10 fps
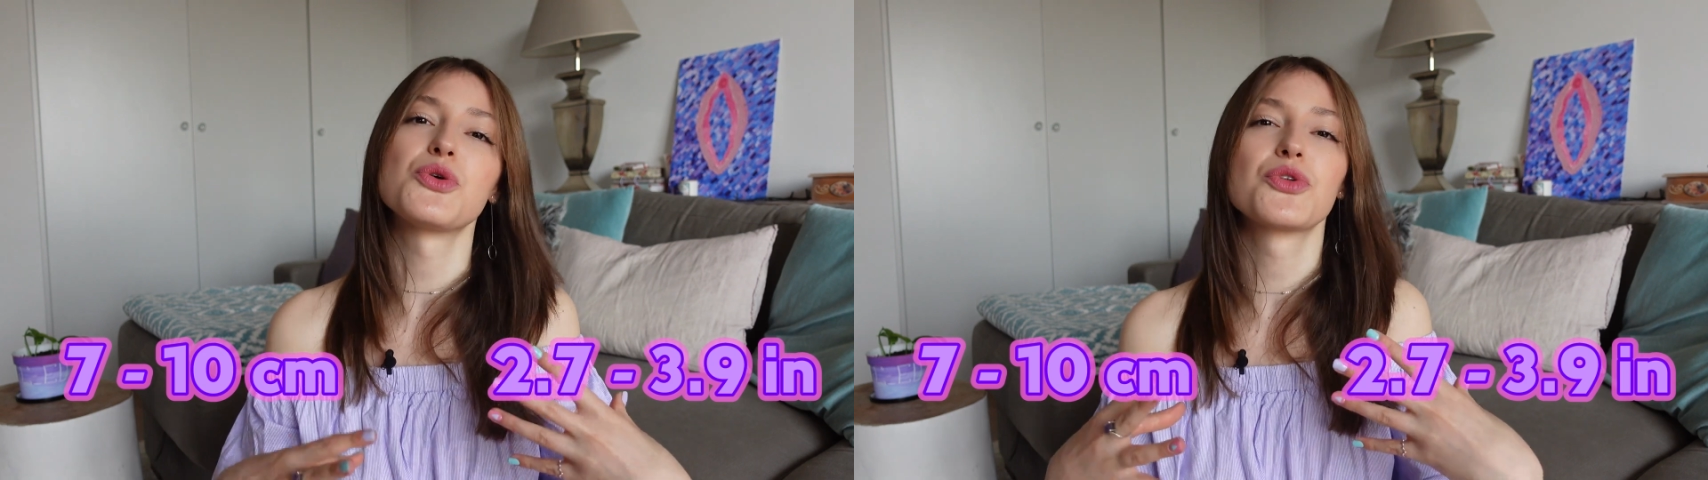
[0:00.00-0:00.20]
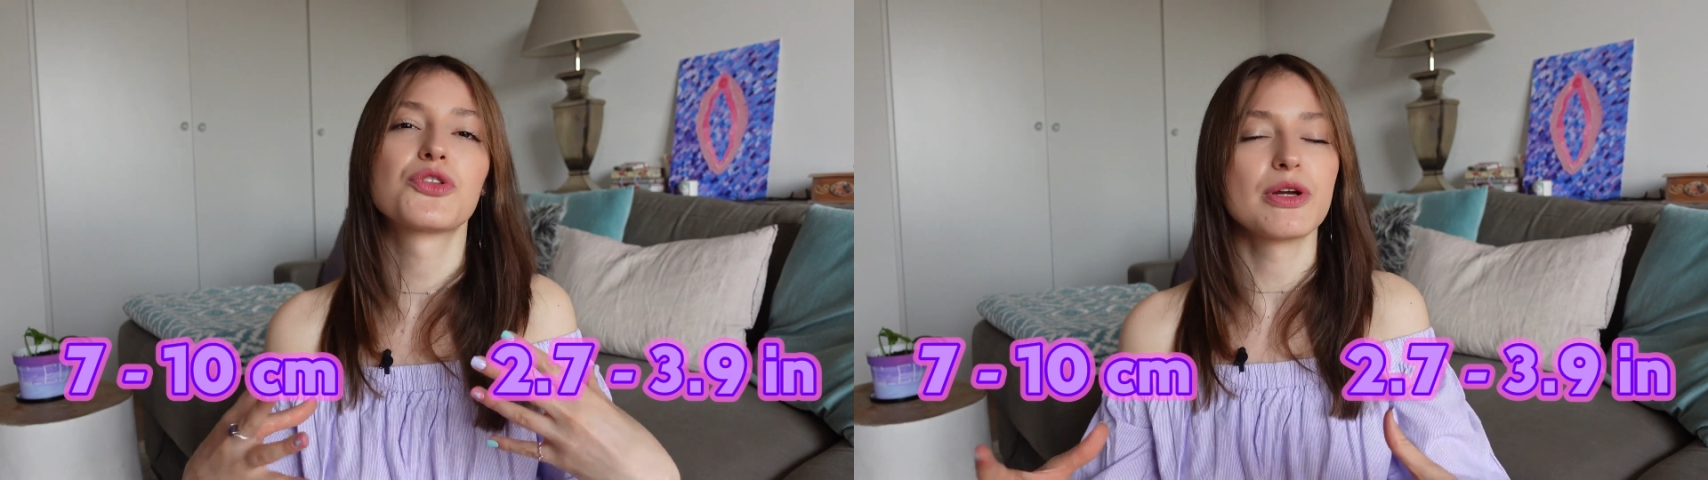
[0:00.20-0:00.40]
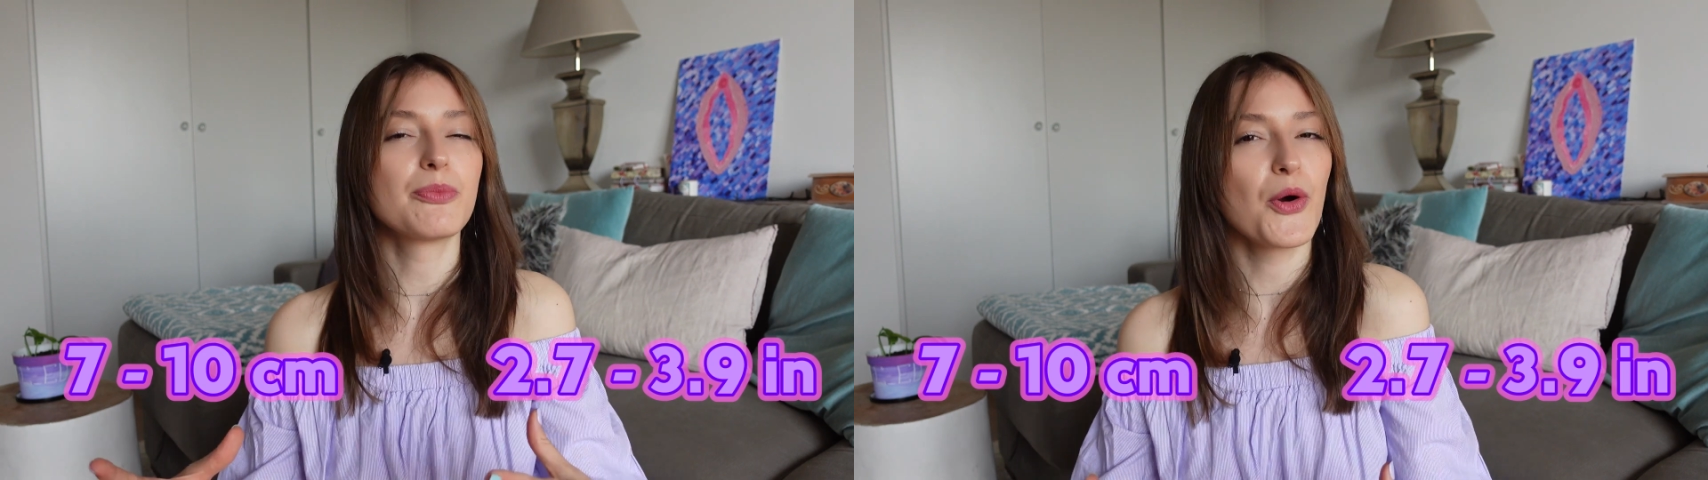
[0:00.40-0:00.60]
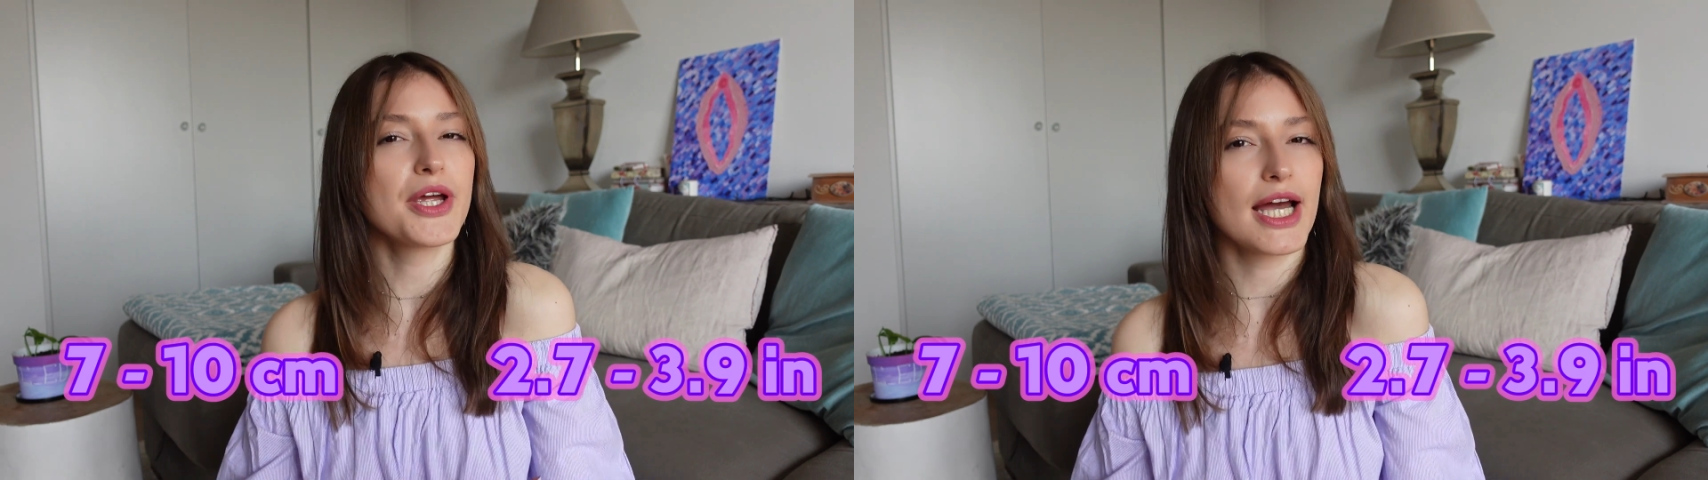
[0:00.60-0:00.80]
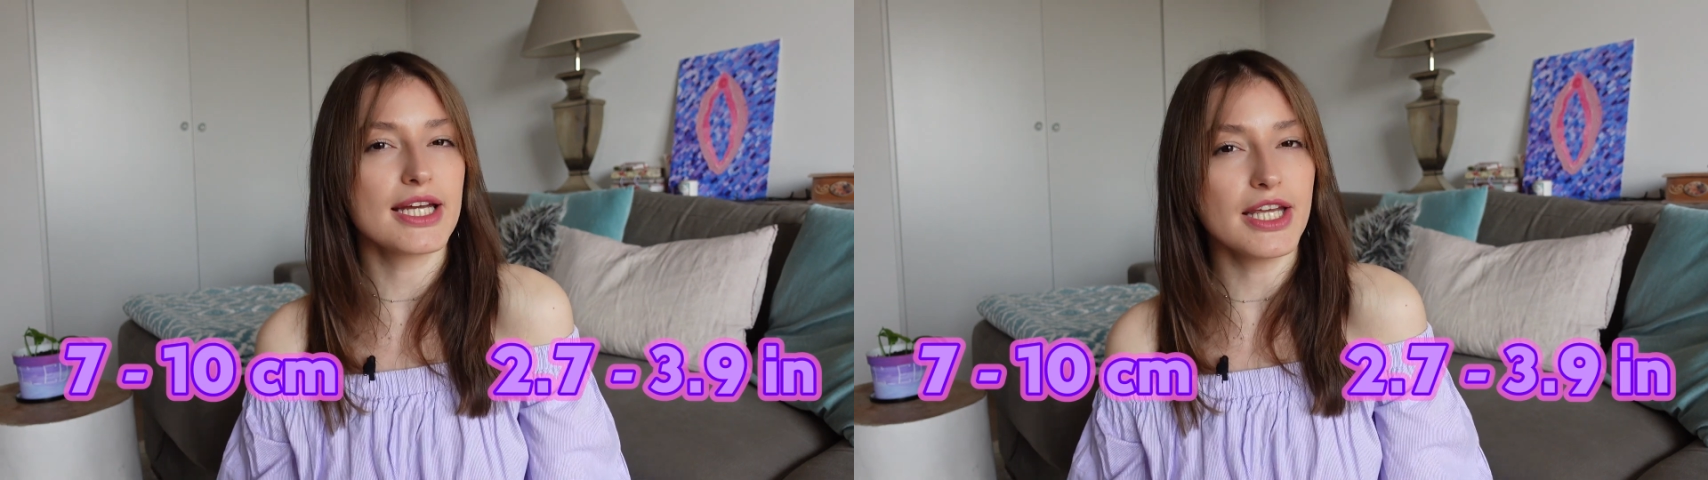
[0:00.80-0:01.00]

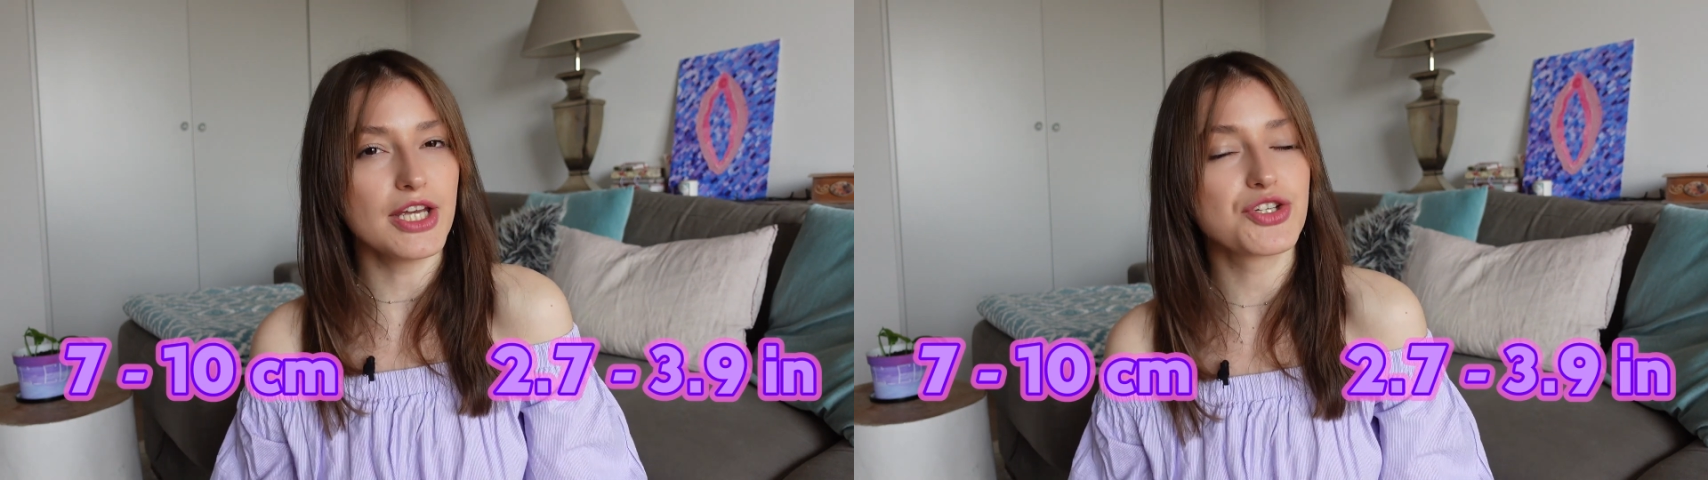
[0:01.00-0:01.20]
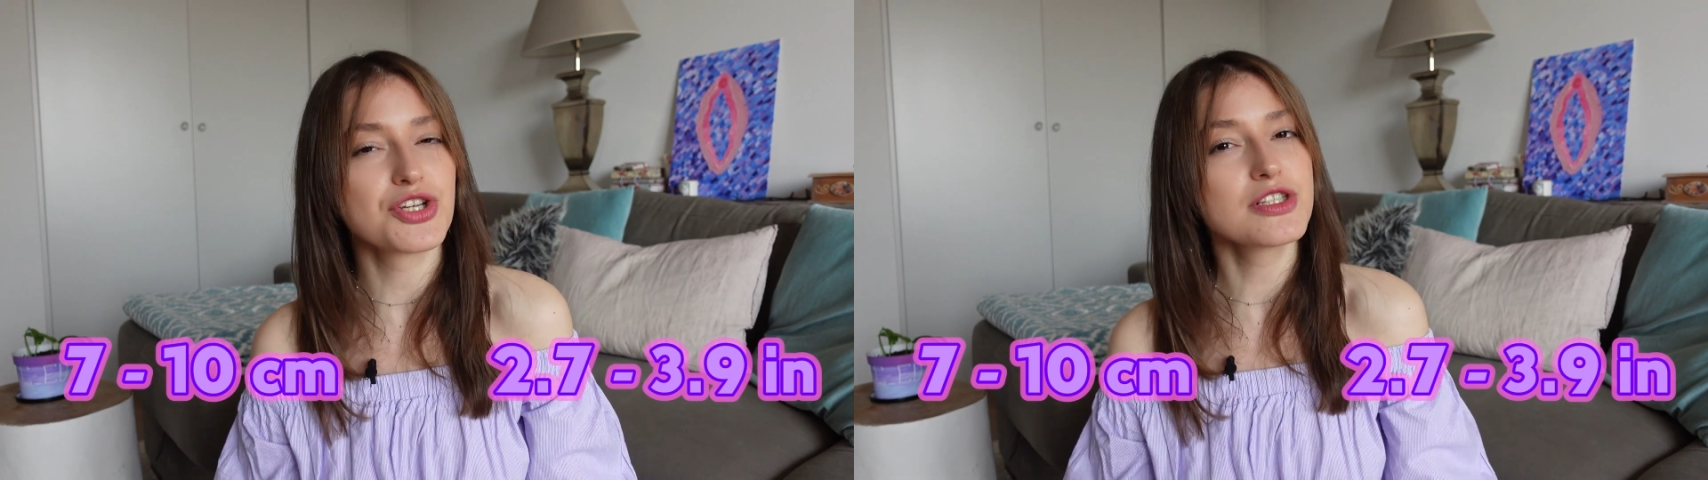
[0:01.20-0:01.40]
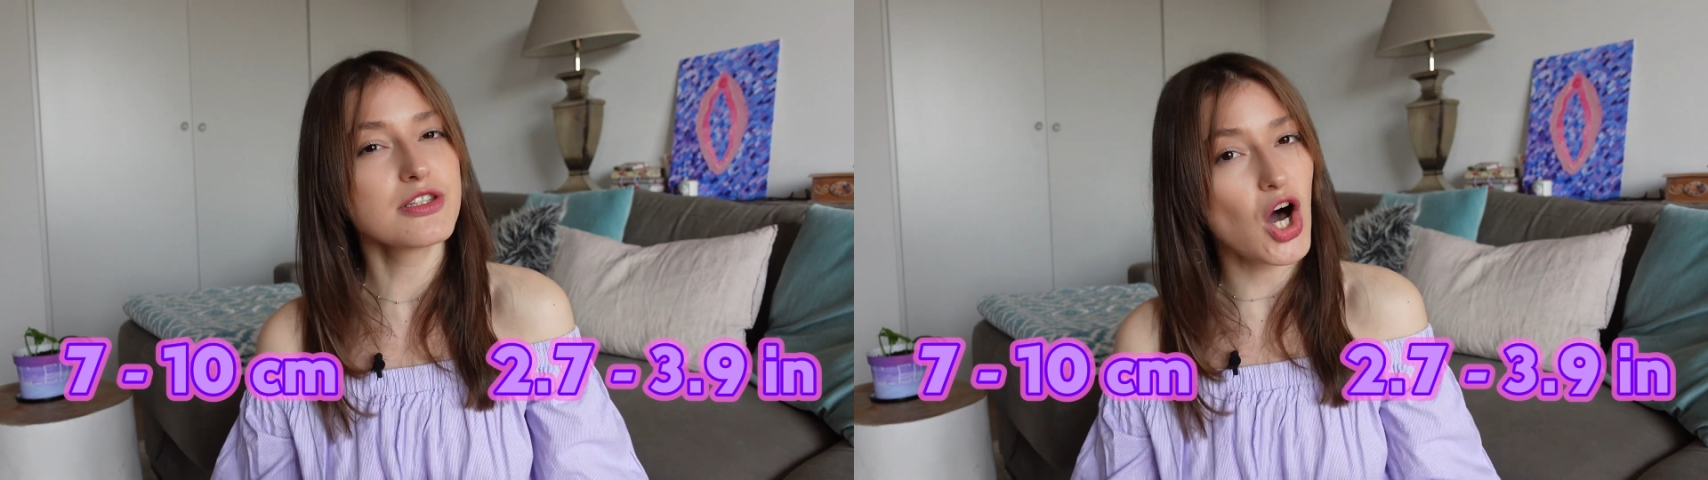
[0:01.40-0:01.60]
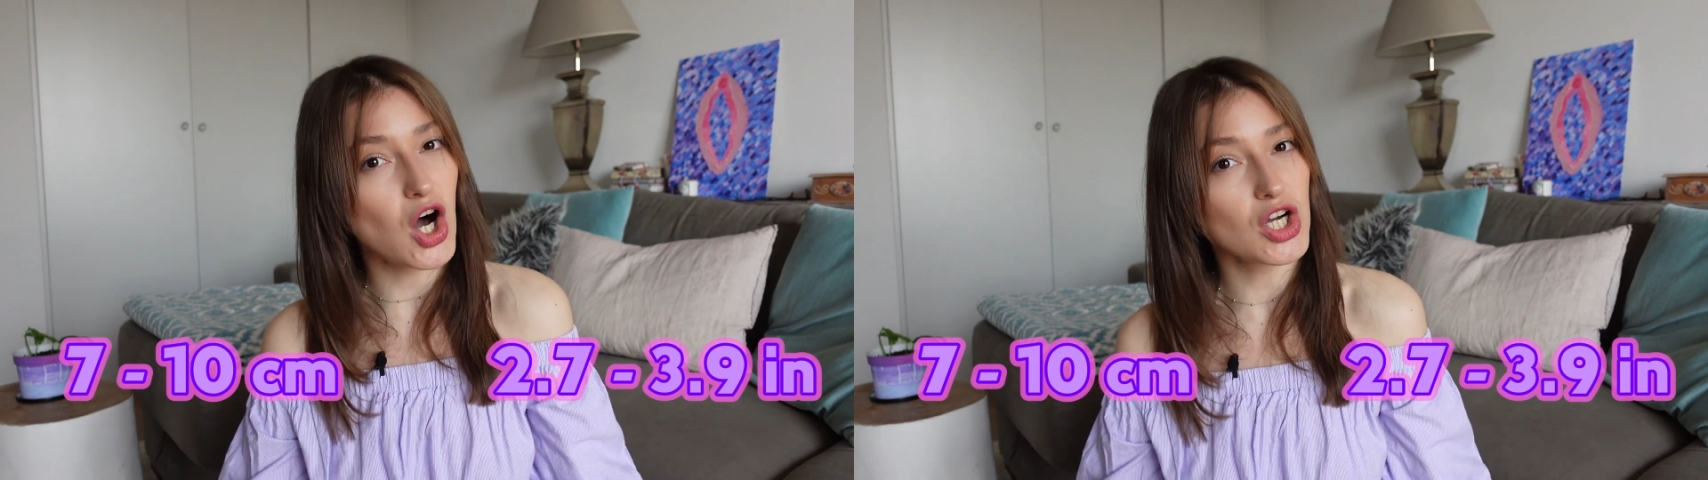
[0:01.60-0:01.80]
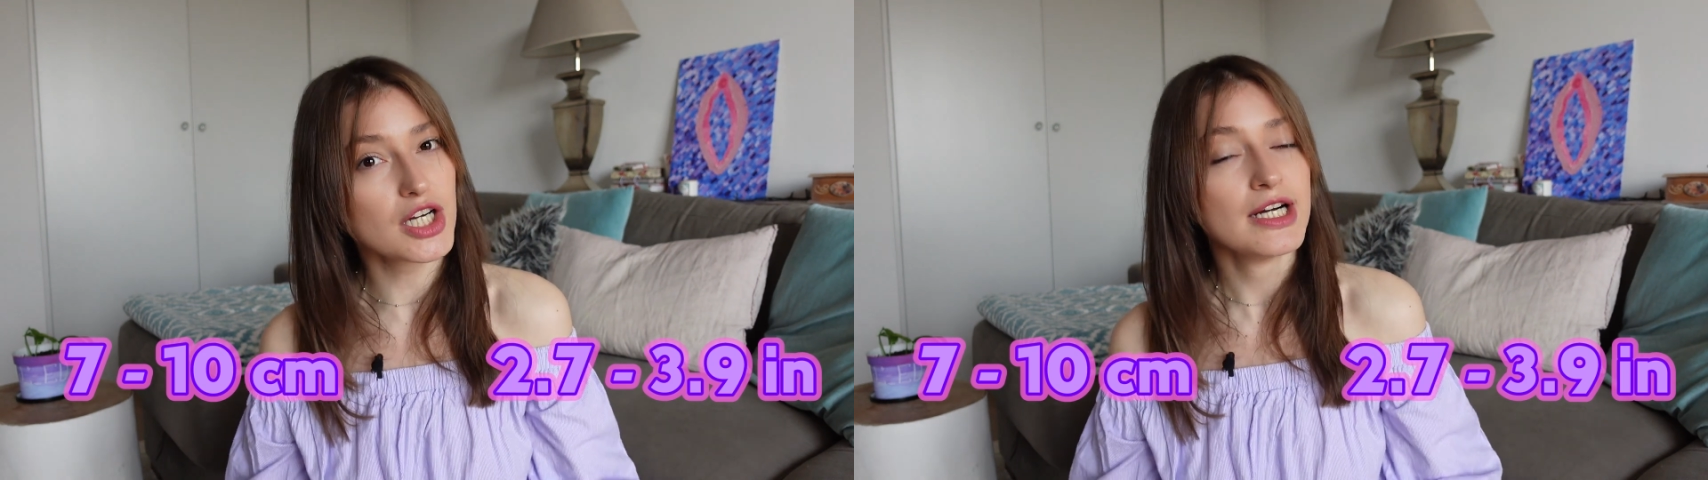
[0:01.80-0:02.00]
3.9 inches
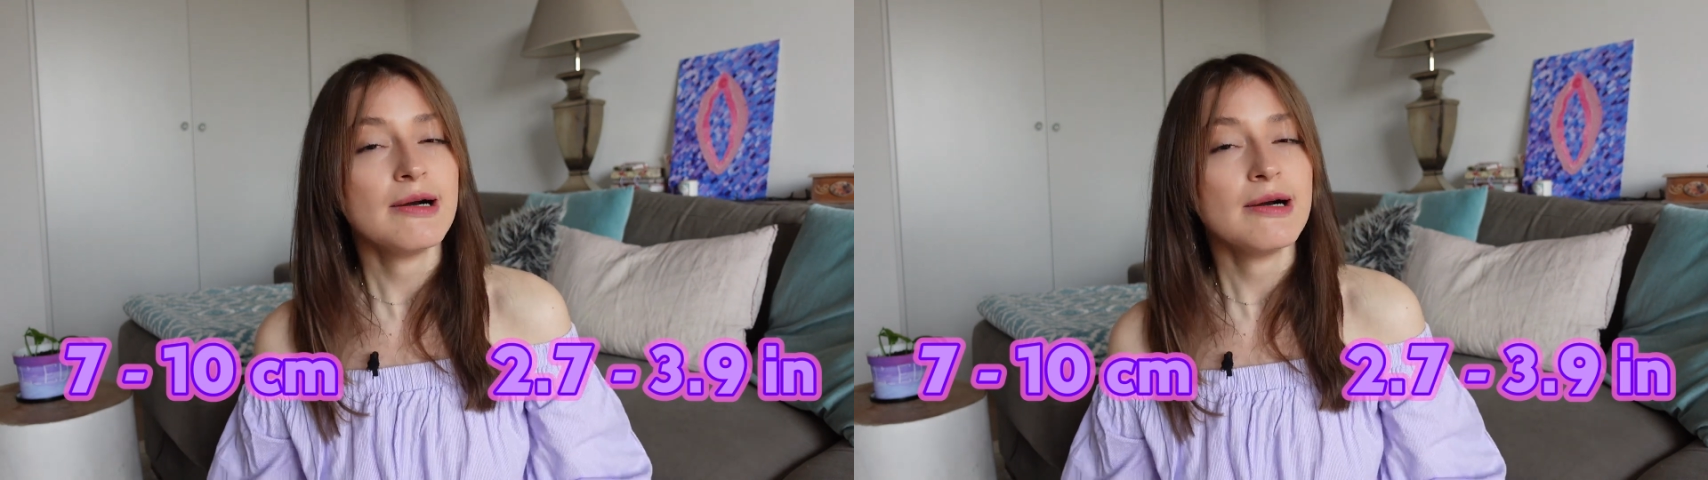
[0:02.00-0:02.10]
long,